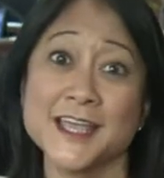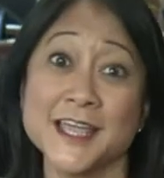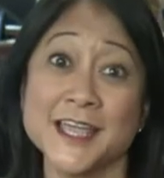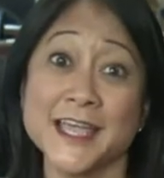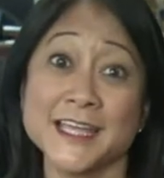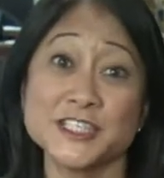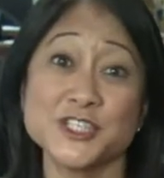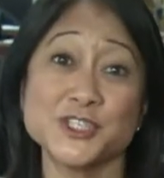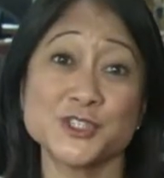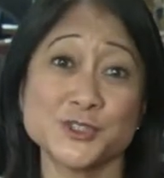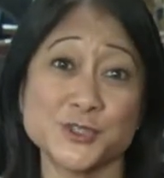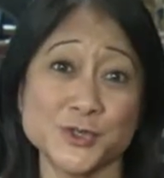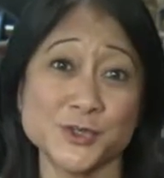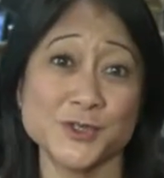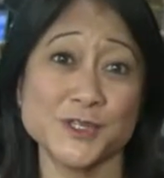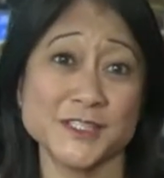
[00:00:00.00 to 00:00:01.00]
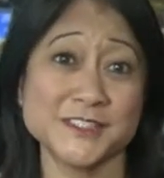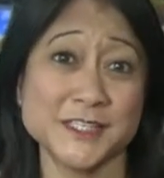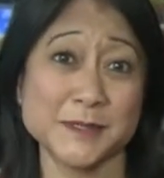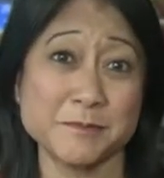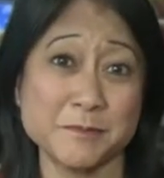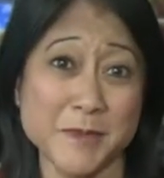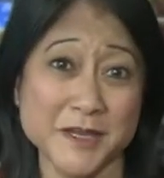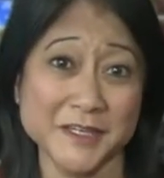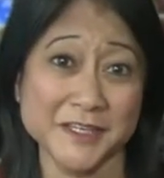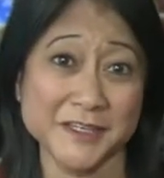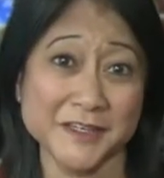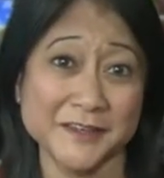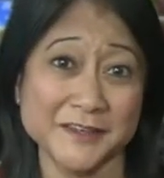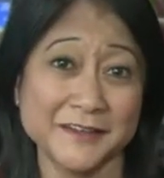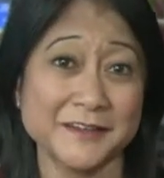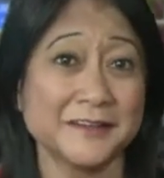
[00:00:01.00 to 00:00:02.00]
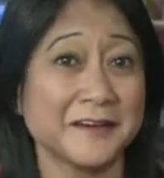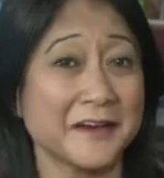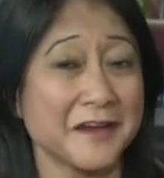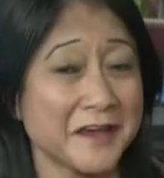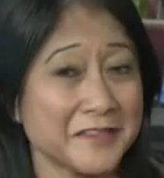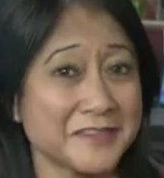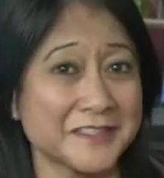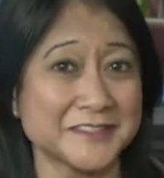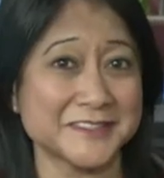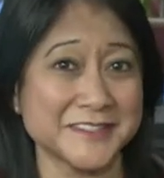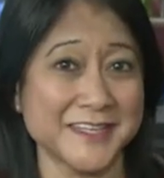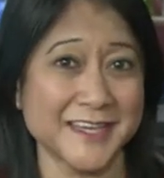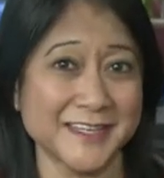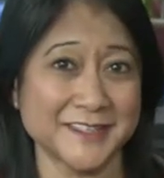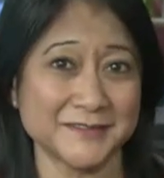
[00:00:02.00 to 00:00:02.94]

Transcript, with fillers: and she just couldn't accept money on this day.